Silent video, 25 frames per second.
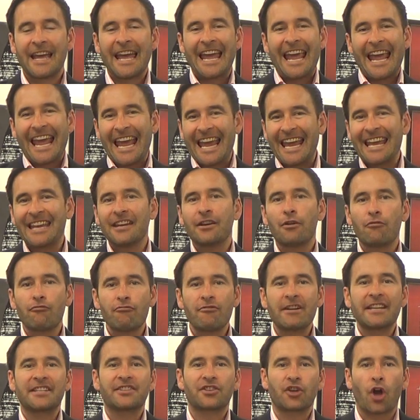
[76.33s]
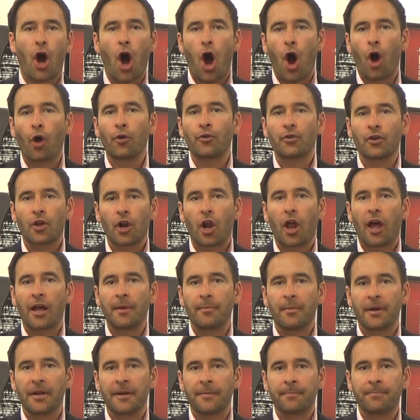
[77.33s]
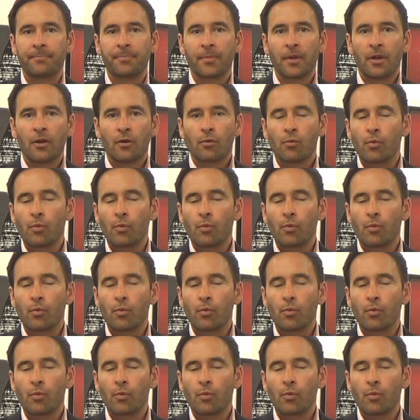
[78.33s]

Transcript: In a risk on climate,